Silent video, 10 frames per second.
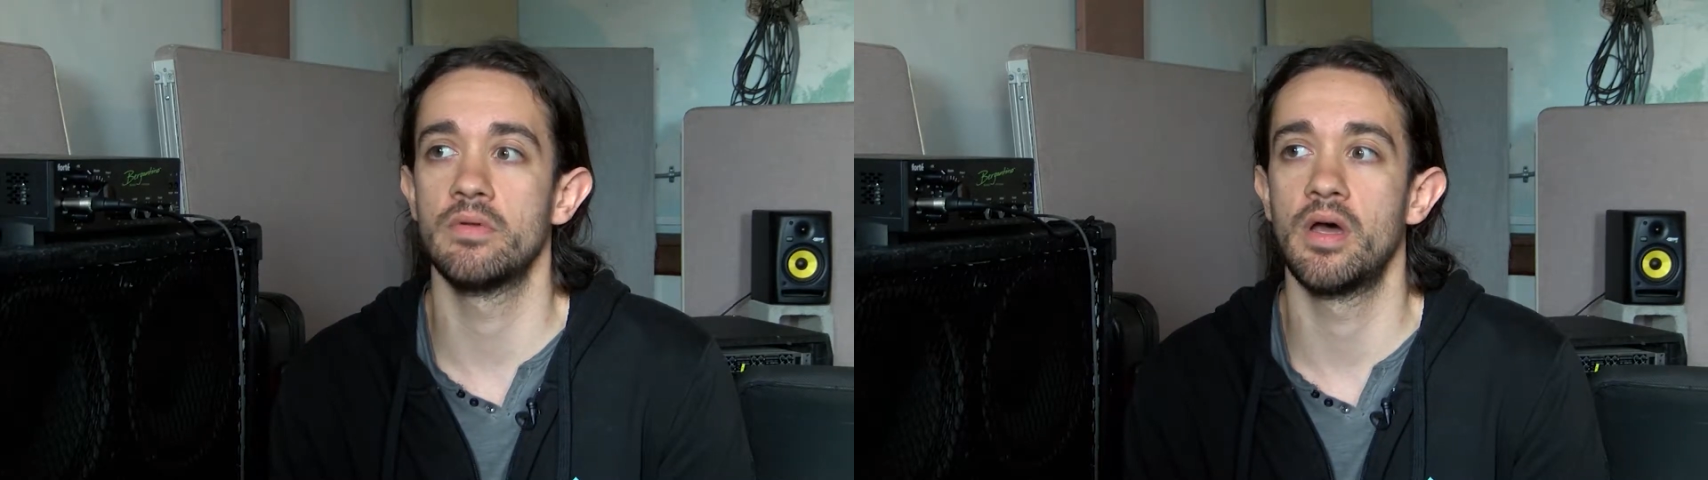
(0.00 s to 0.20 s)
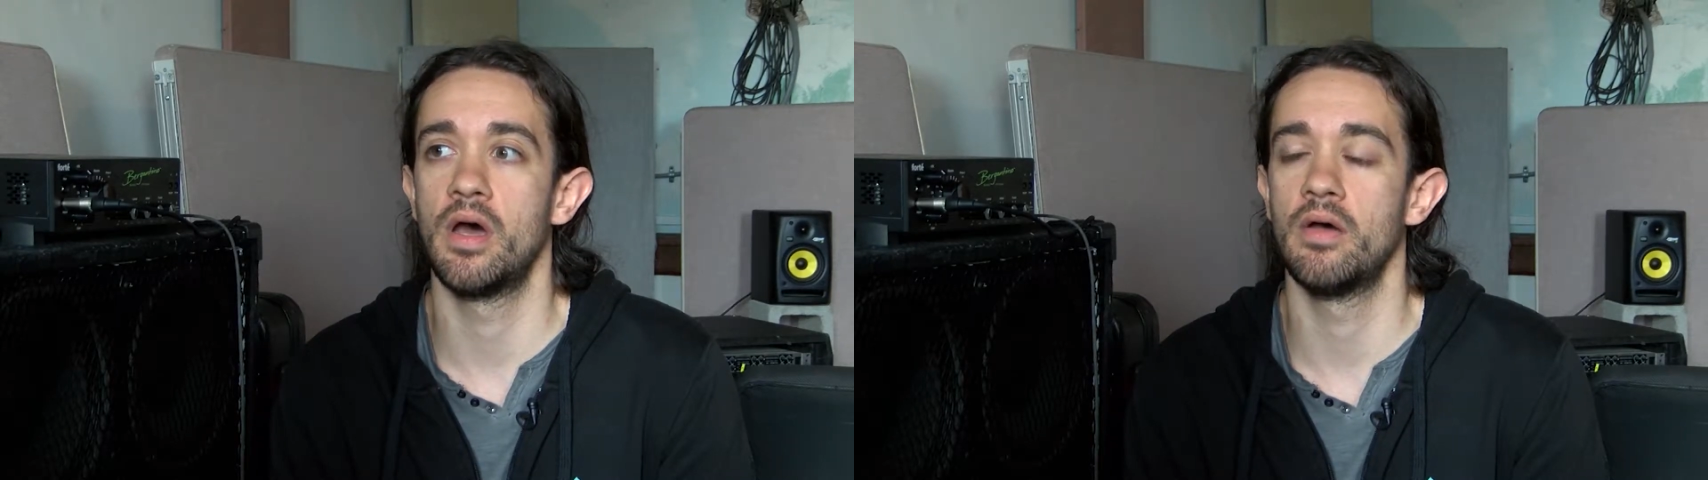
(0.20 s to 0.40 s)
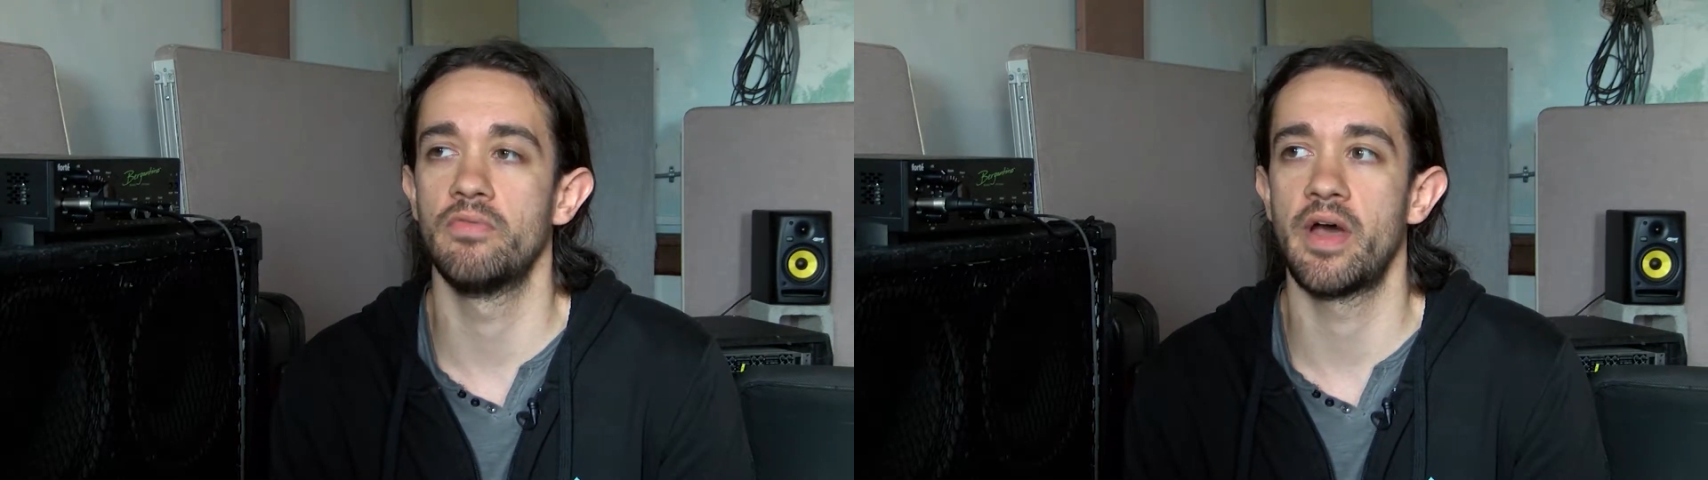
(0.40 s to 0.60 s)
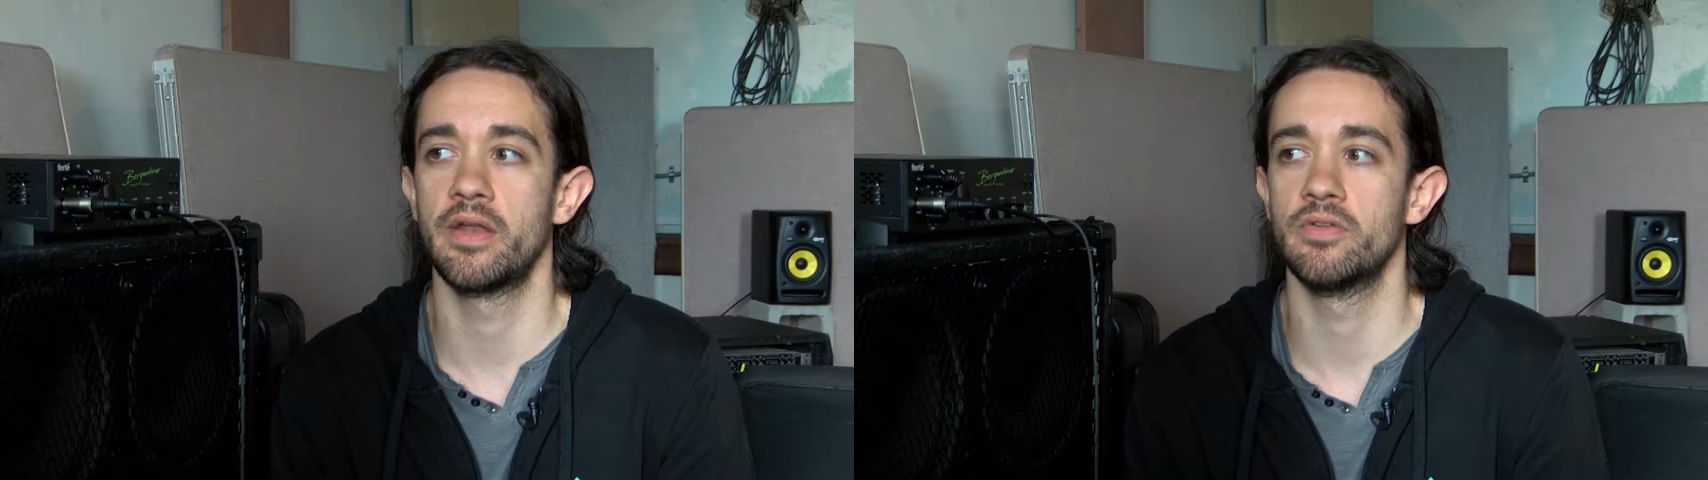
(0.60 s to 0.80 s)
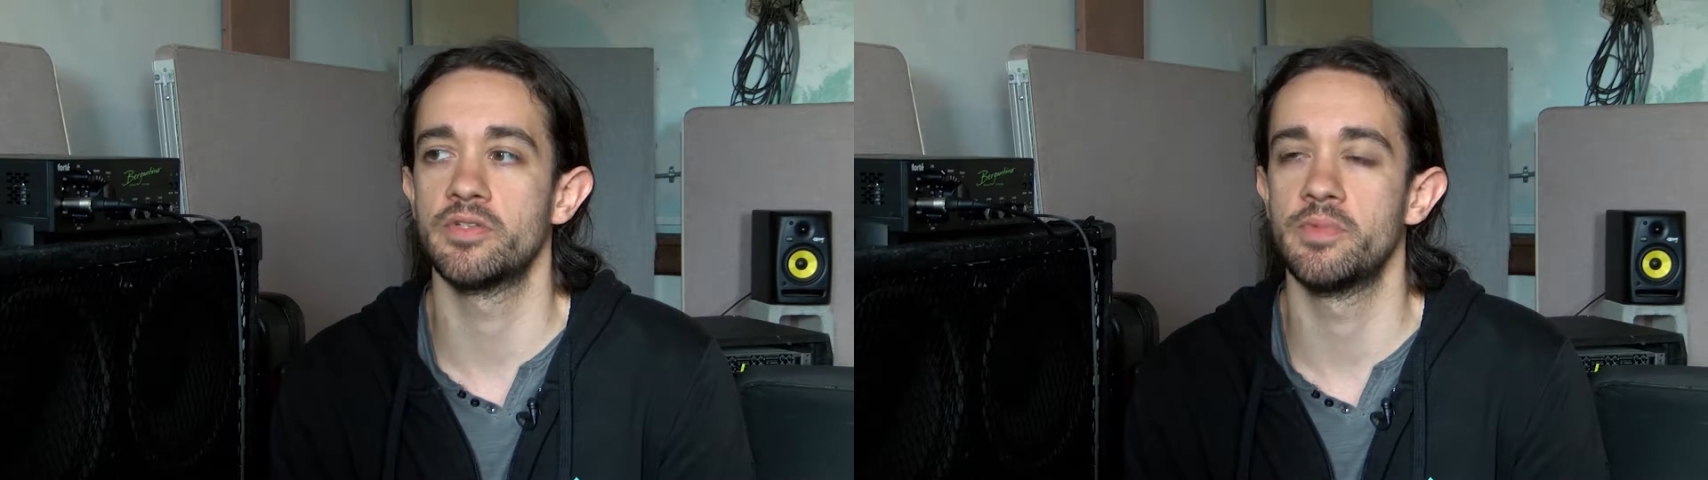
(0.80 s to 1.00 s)
Uh,
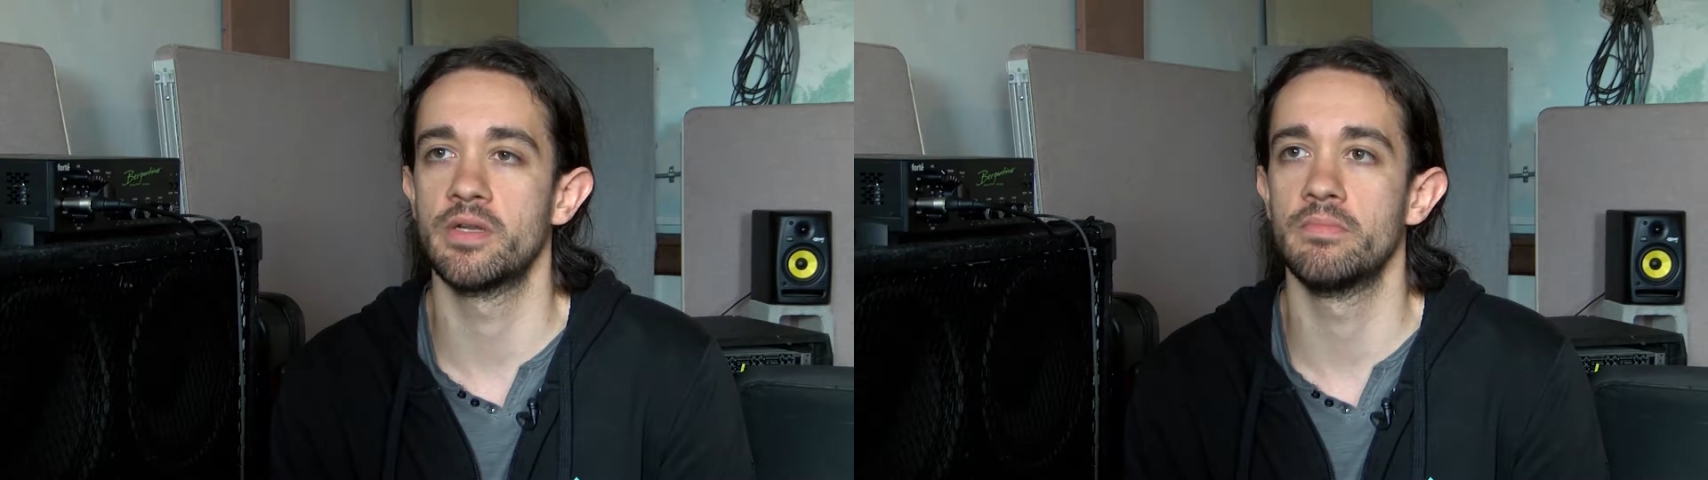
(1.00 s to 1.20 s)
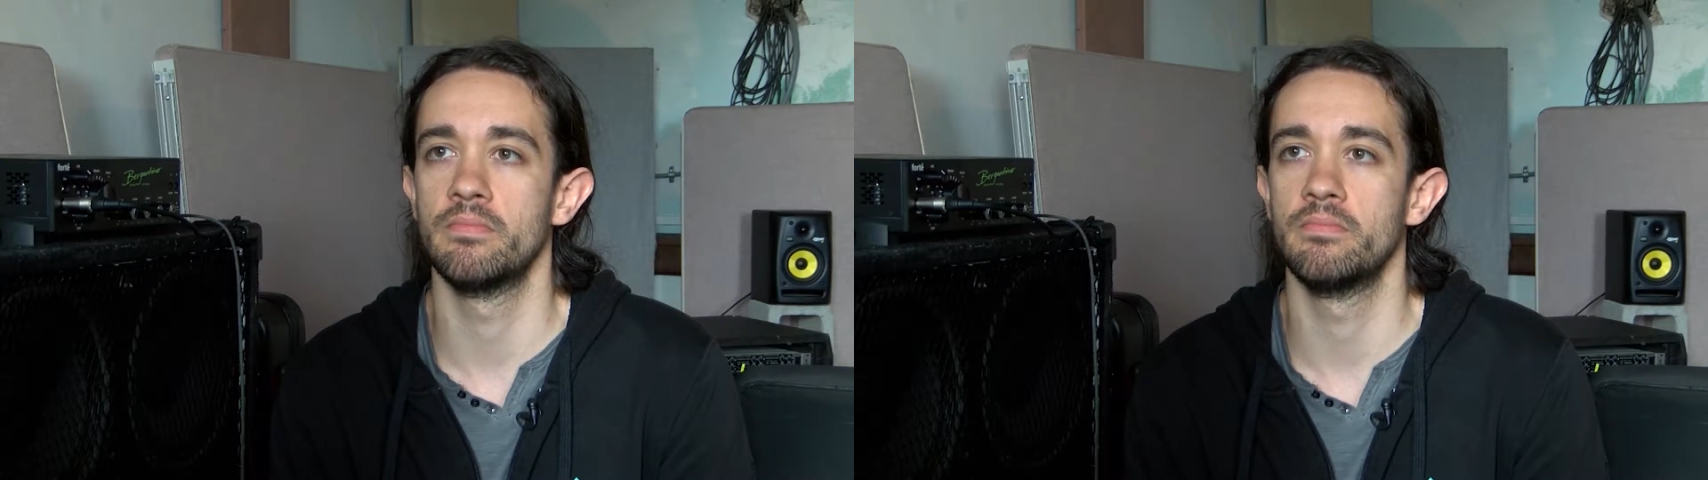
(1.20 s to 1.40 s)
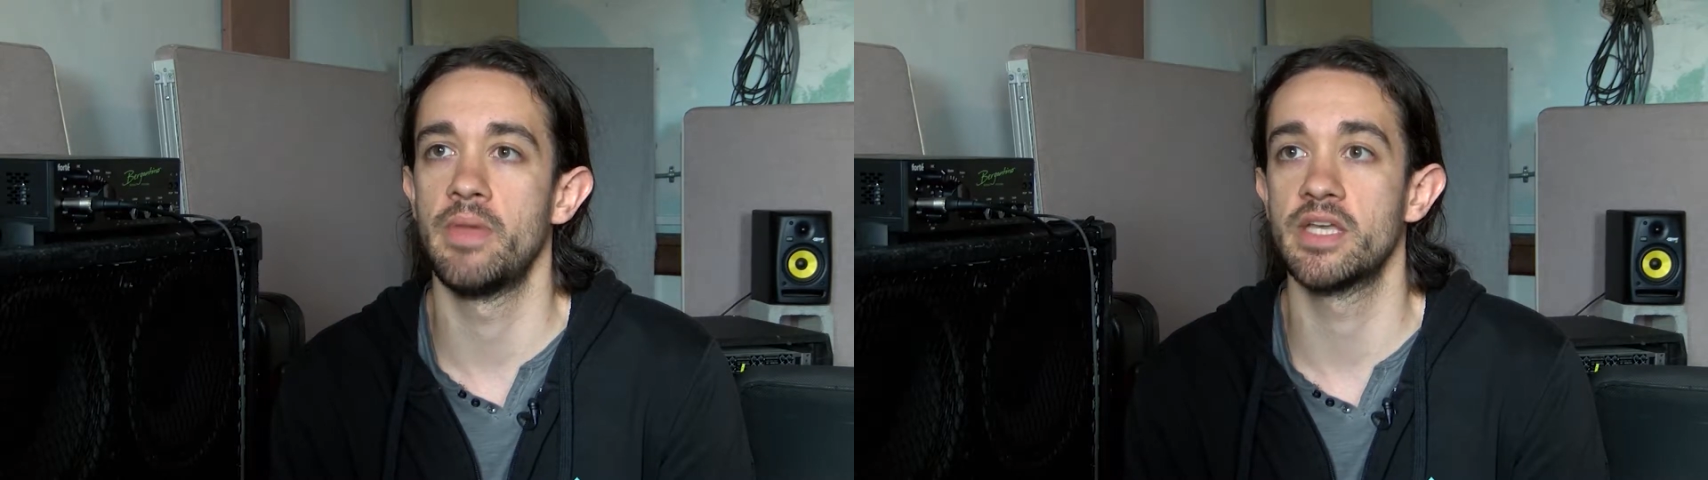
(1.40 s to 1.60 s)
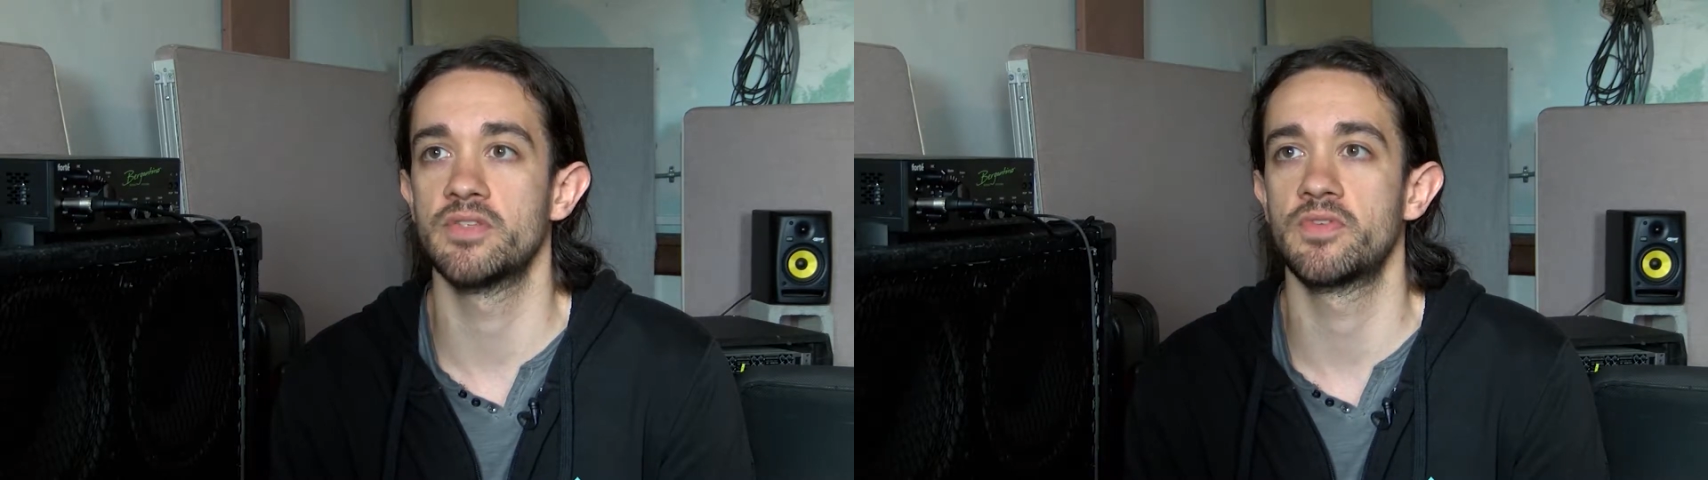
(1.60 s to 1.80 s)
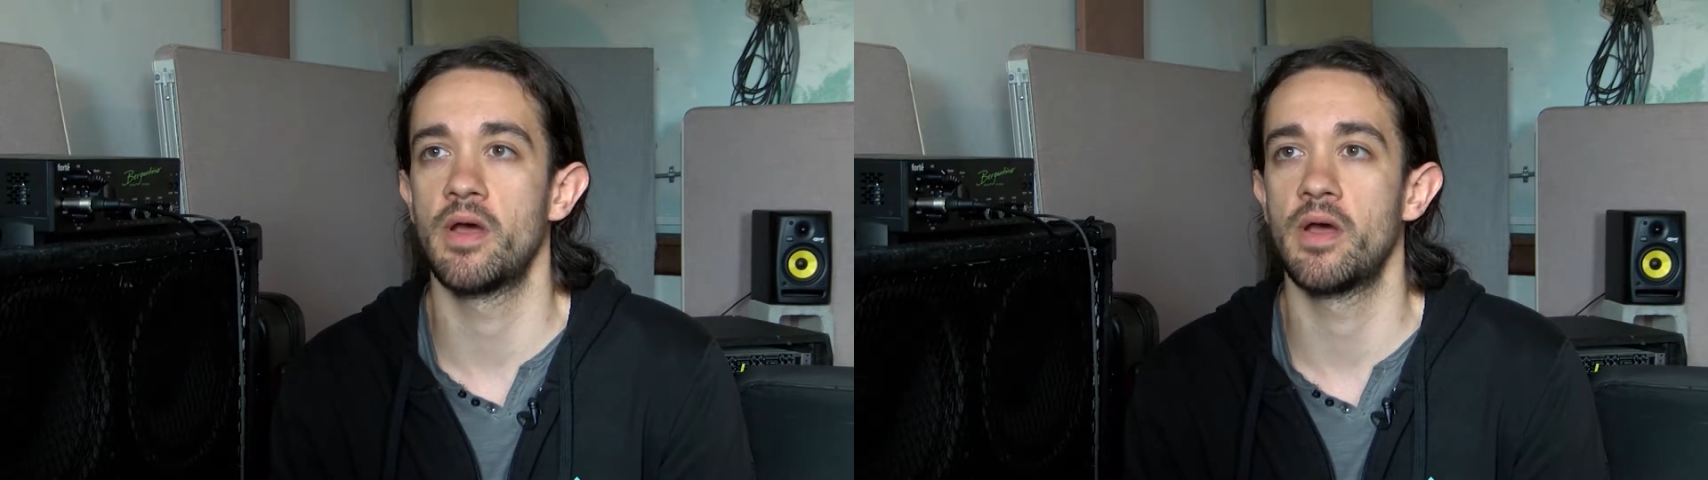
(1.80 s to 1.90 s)
vinyl has made a massive